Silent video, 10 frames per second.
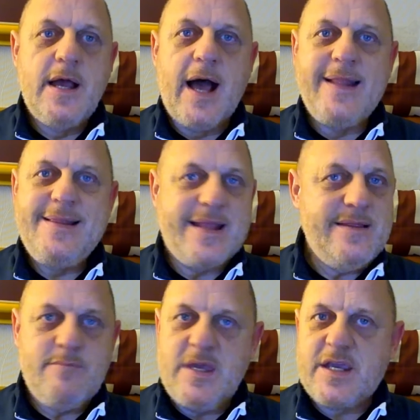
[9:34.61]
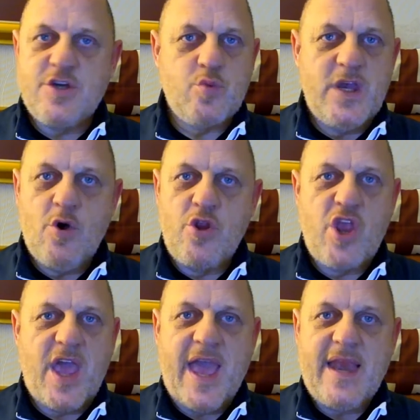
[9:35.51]
and didn't make its way onto
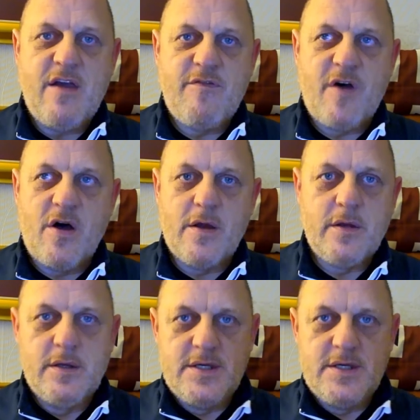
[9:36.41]
any of her